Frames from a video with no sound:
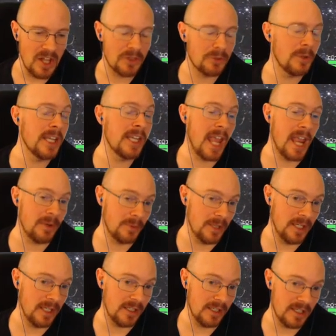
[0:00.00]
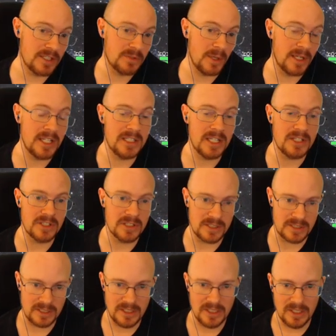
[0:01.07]
3K ring is what he
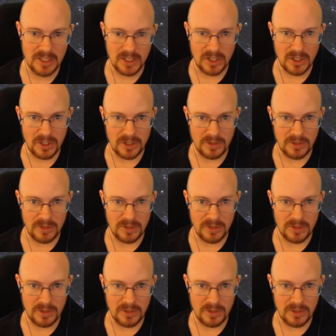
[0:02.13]
teaches. The